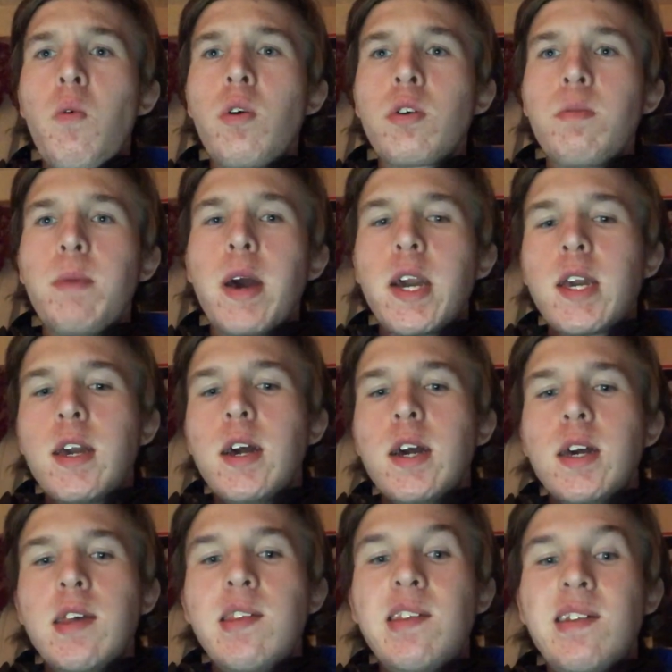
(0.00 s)
Welcome back,
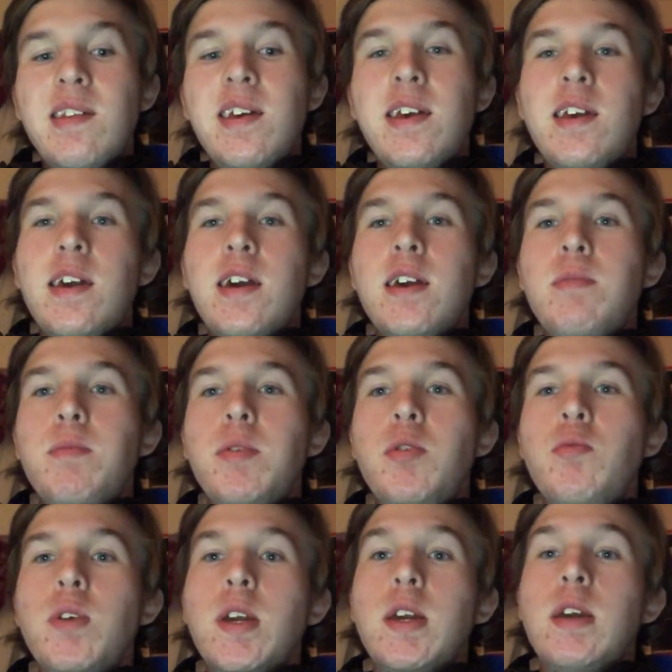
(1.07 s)
guys. Today I am
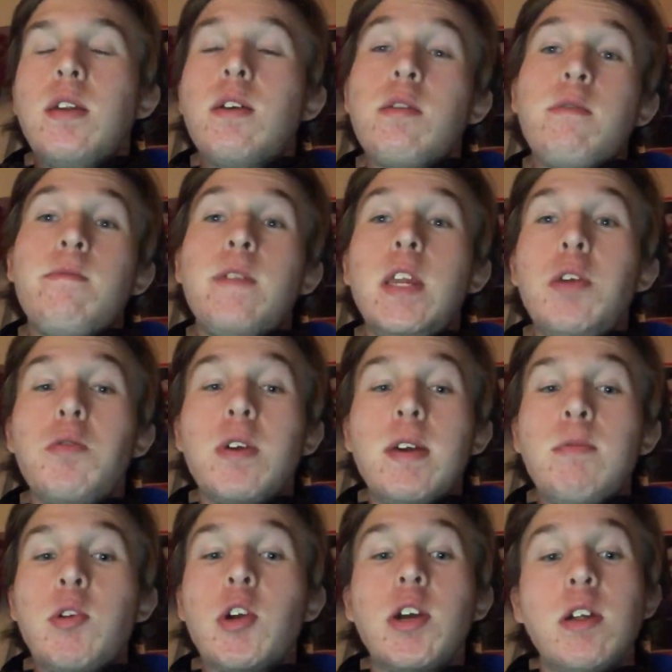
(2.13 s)
doing another video
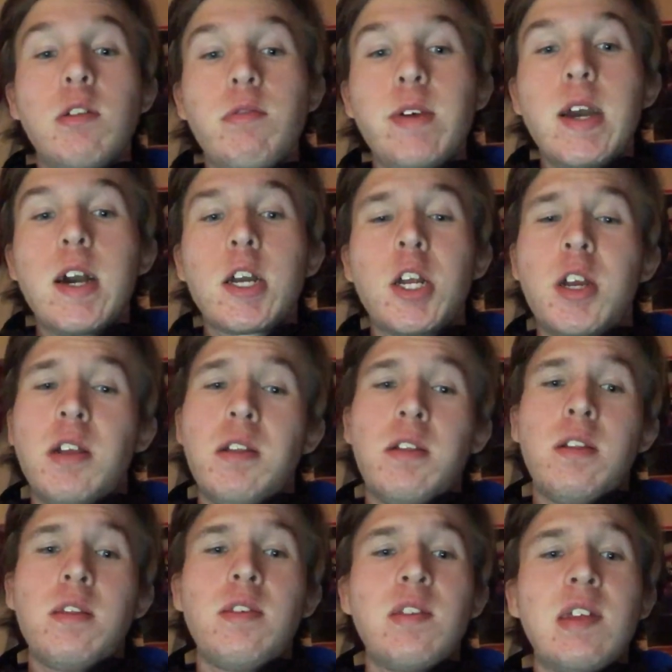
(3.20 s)
game trailer
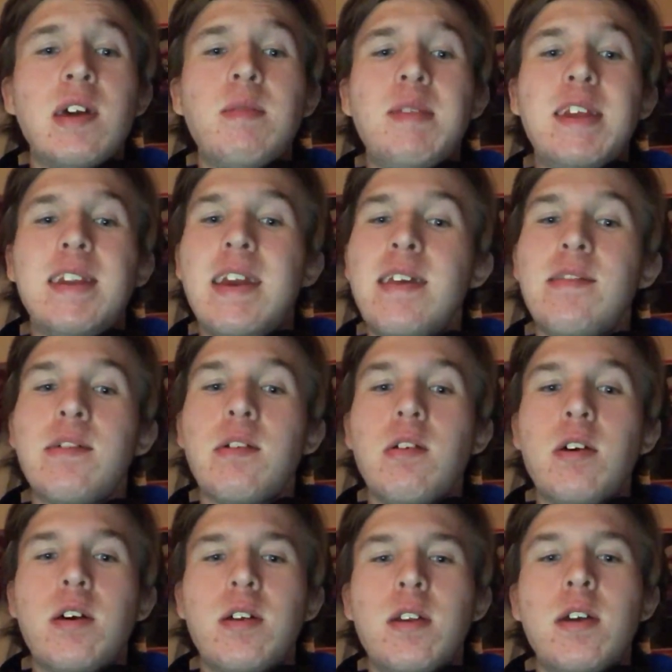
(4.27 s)
reaction, this time to Days
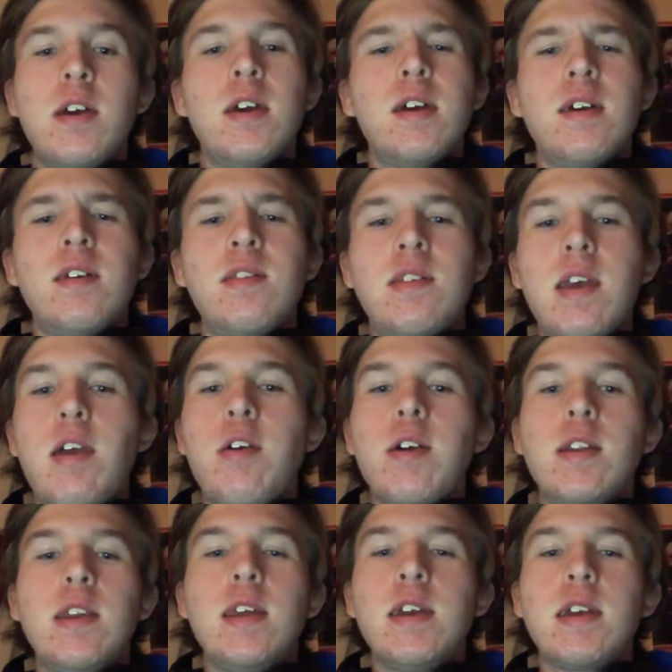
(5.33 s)
Gone, Sarah
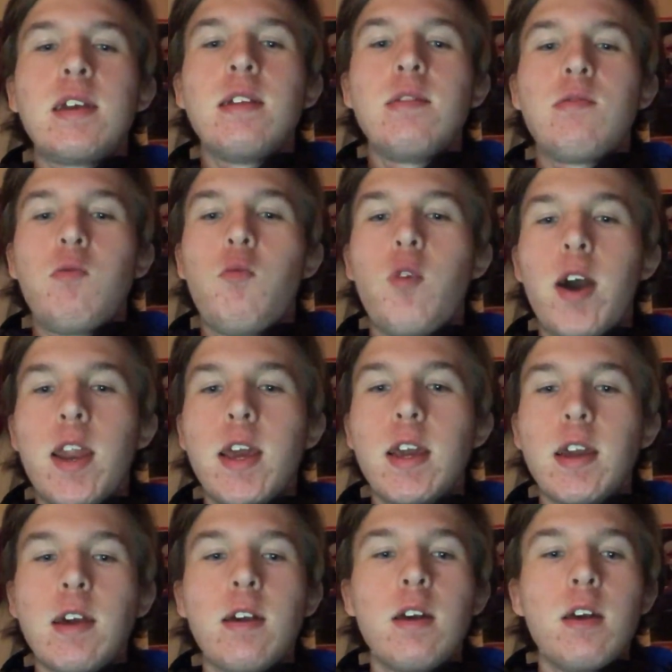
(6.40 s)
and Deacon's
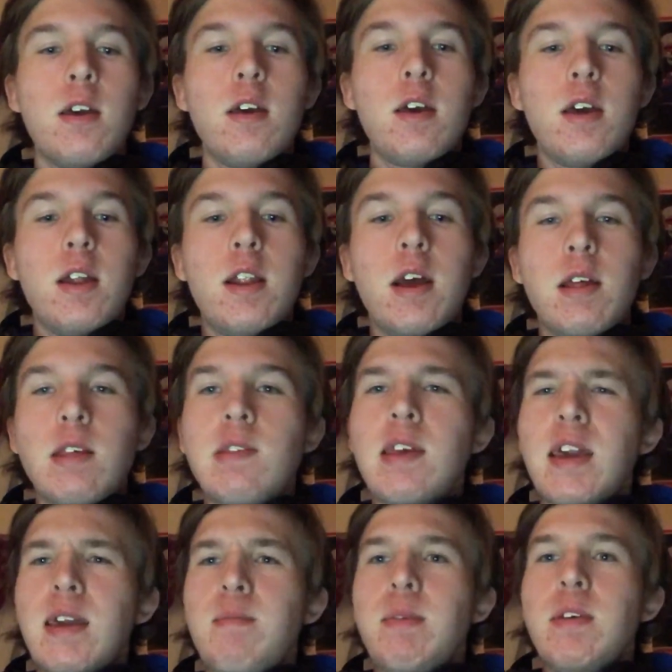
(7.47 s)
Wedding. Now this
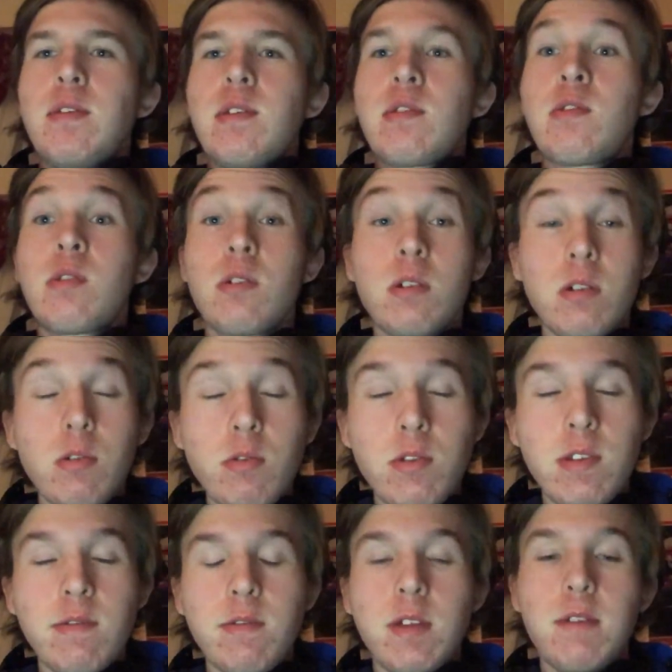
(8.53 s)
game is
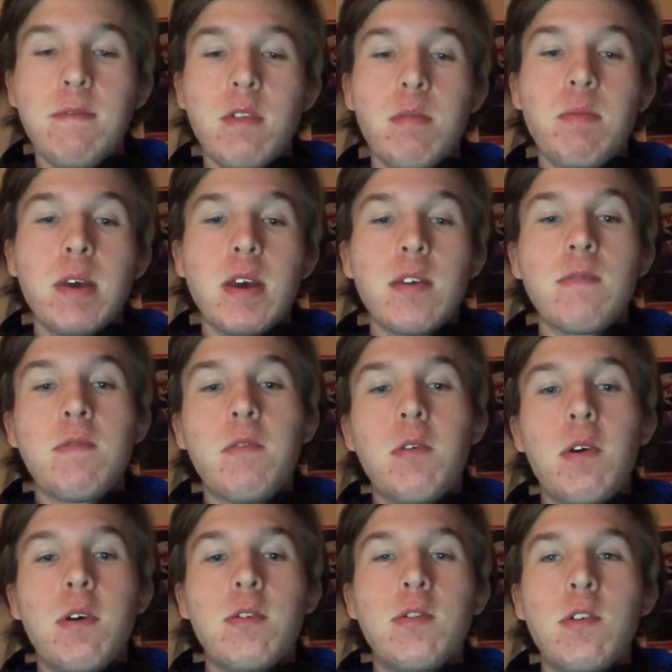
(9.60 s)
exclusively for the
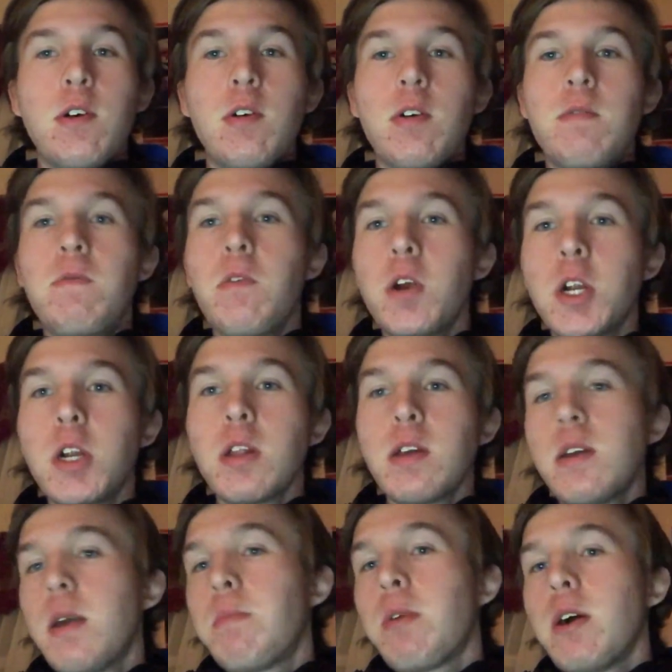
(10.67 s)
PS4, so
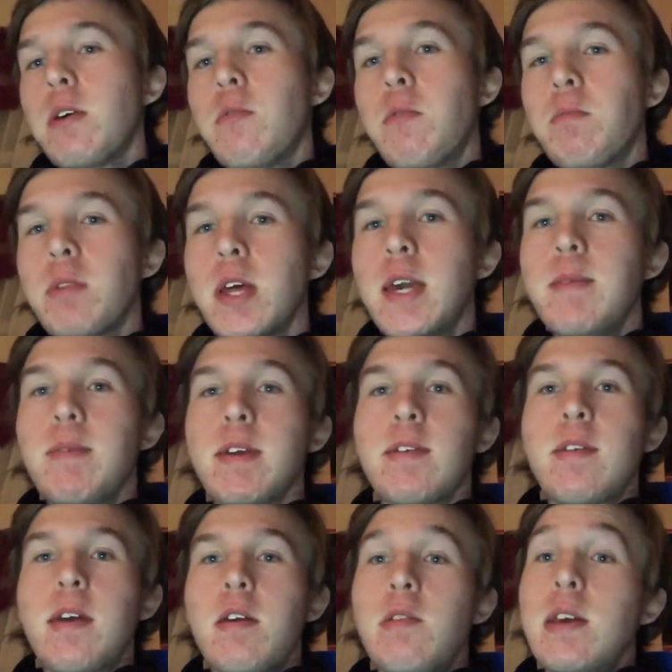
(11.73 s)
unfortunately I probably won't play it
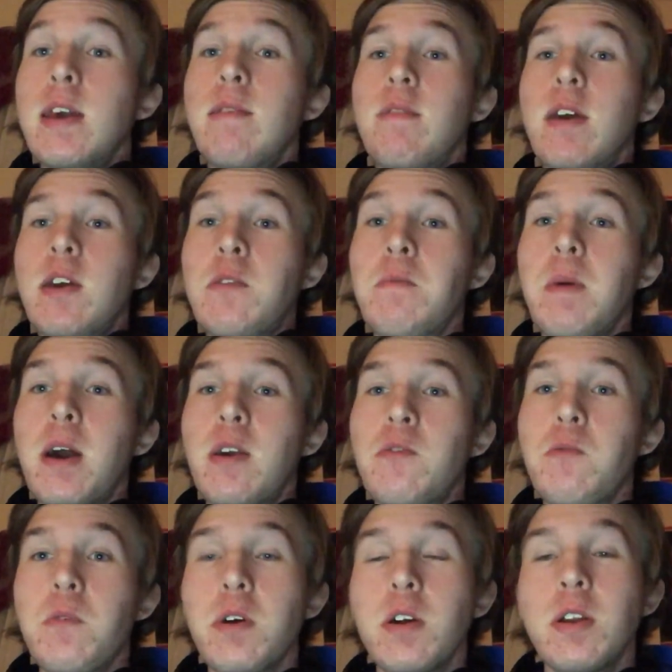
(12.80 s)
because I only have an
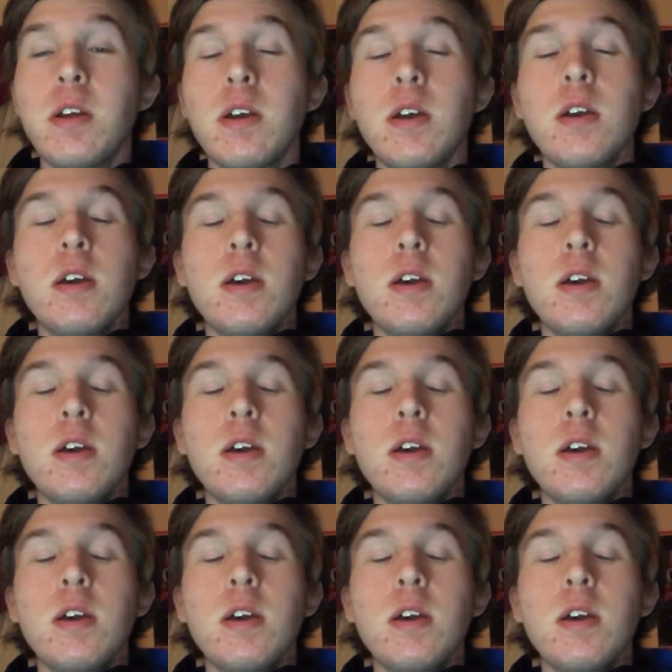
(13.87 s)
Xbox One.